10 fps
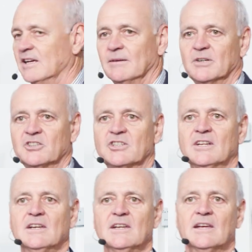image.
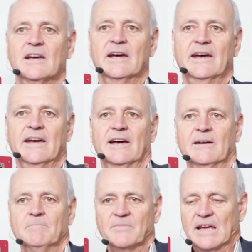
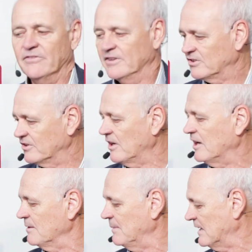And this is
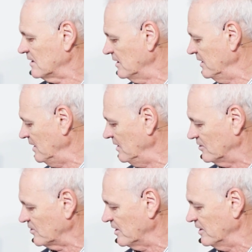automatically
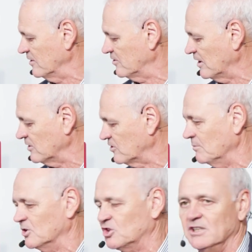starts the
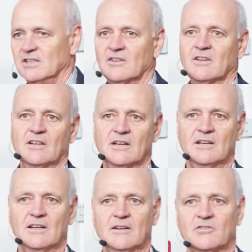machine.
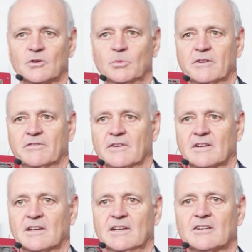So we've
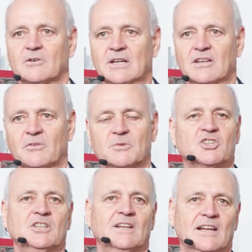integrated the
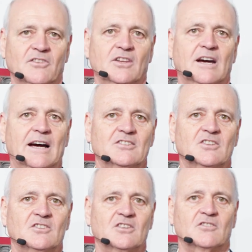machine and the
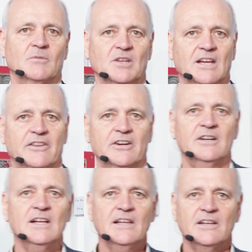EyeC system together
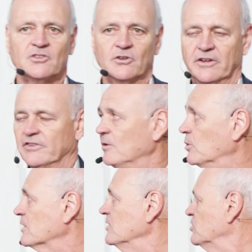so that they work in